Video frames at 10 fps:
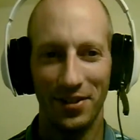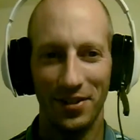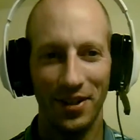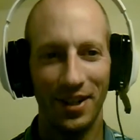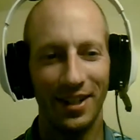
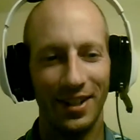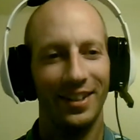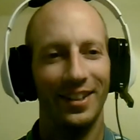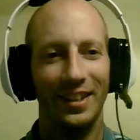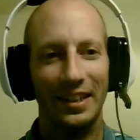story.
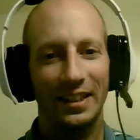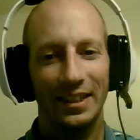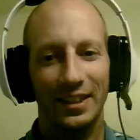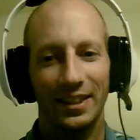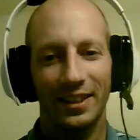
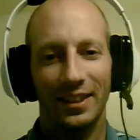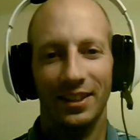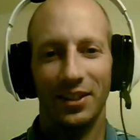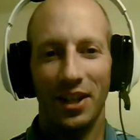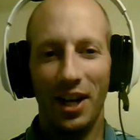
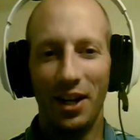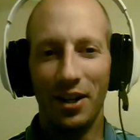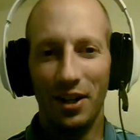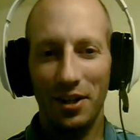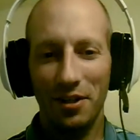
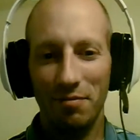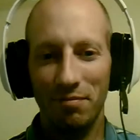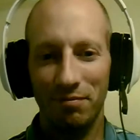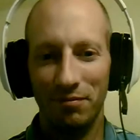Yeah,